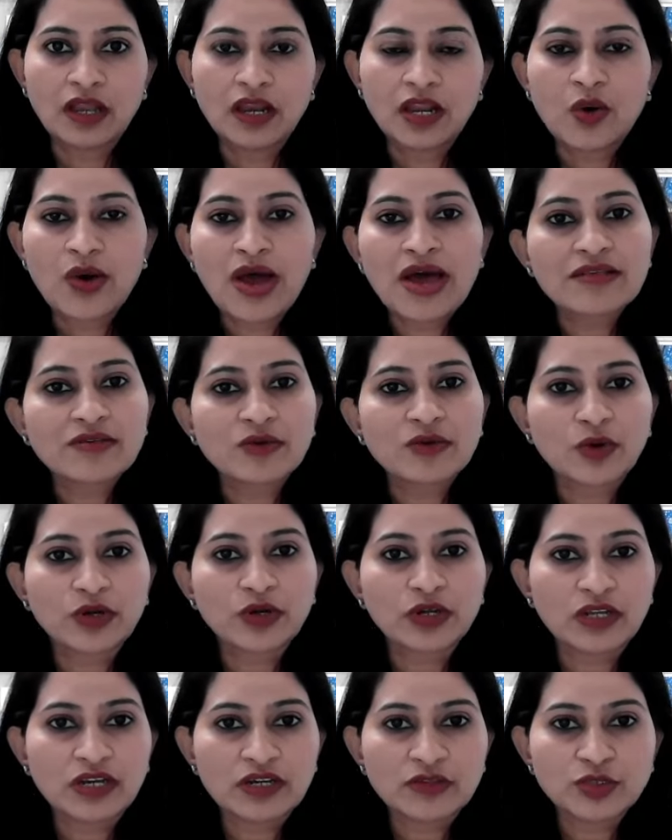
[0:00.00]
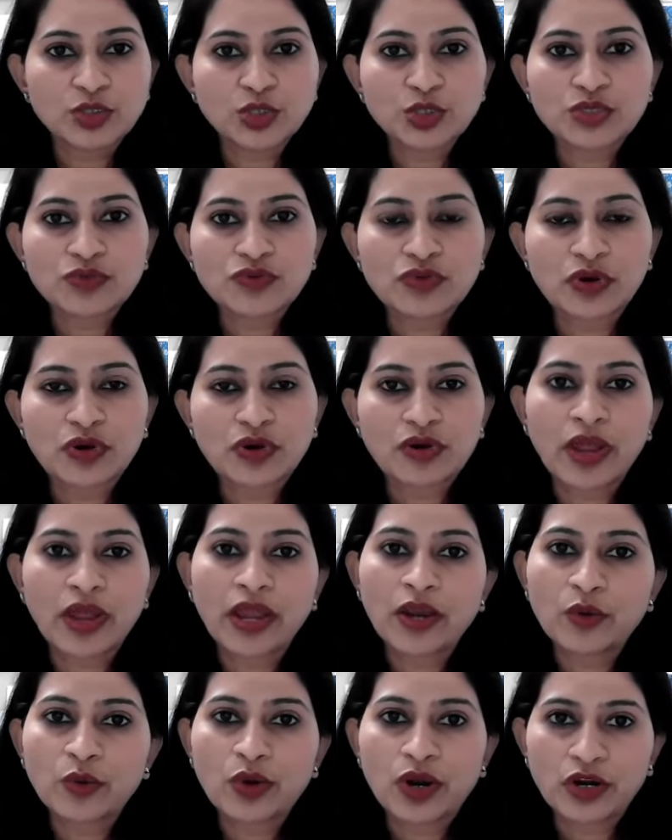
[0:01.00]
Now, as organizations are
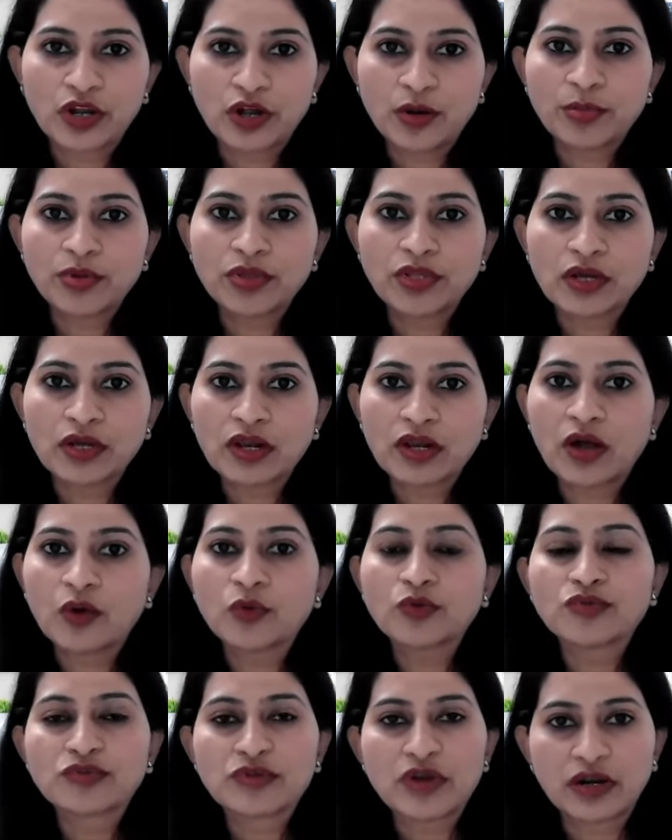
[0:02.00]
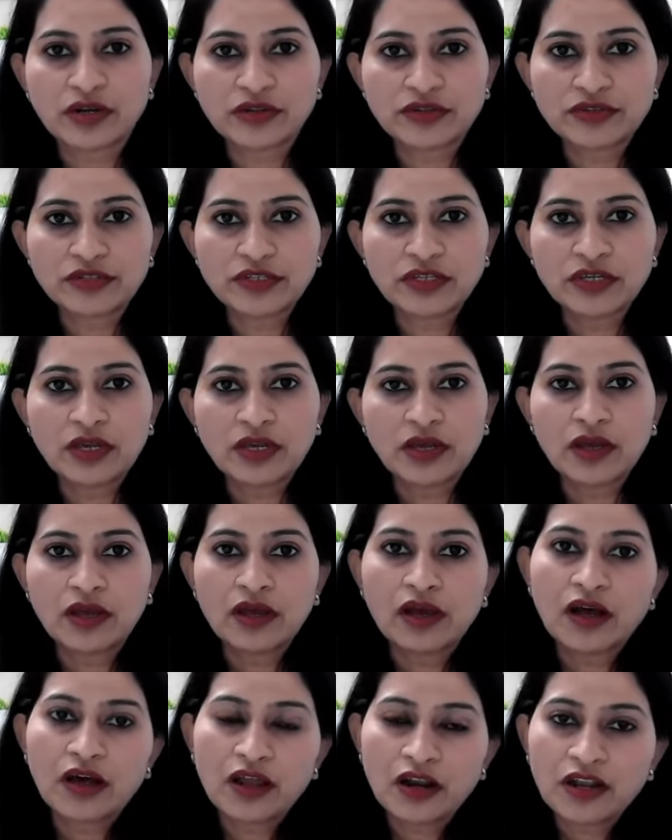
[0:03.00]
trying to adopt the cloud strategy,
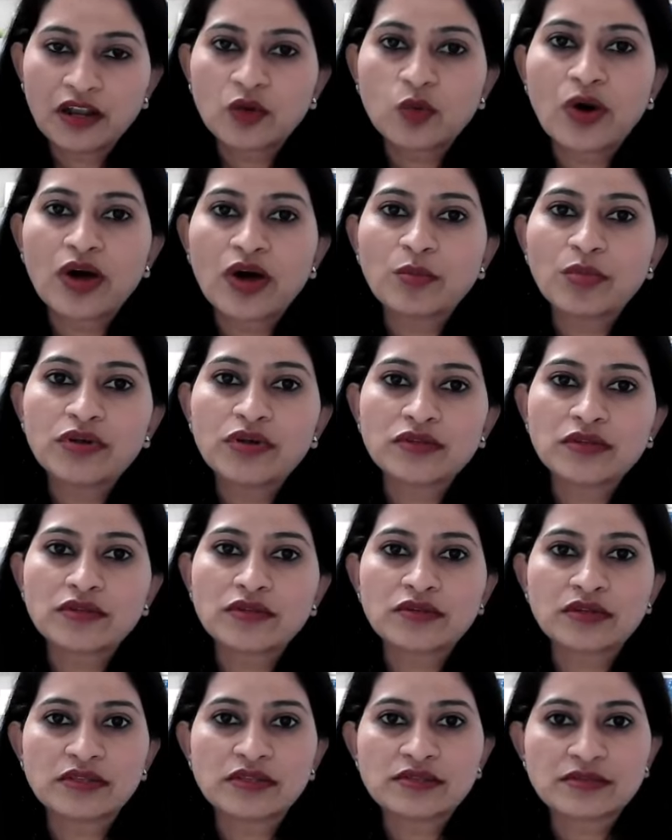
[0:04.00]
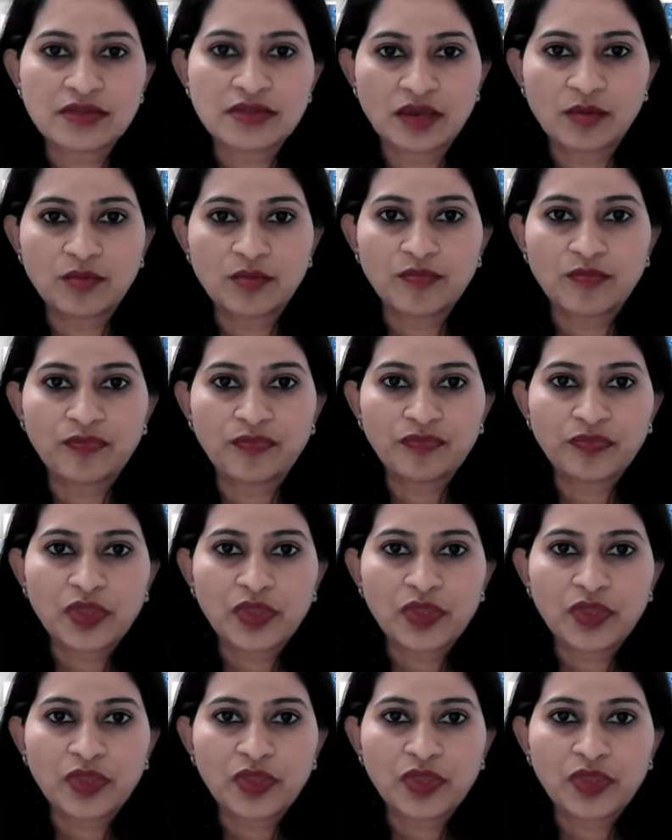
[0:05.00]
our requirements are still same,